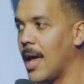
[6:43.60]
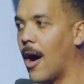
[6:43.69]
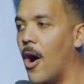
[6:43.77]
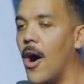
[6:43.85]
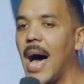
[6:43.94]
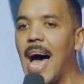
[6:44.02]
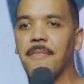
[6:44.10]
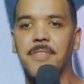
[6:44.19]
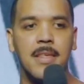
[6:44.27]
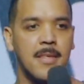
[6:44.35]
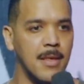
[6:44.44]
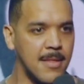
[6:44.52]
all have
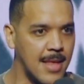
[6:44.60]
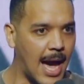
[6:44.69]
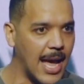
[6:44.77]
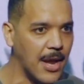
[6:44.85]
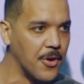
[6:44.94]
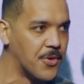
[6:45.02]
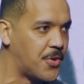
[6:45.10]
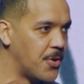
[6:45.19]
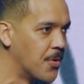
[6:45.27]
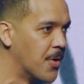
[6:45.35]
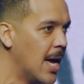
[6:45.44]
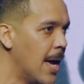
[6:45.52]
this desire to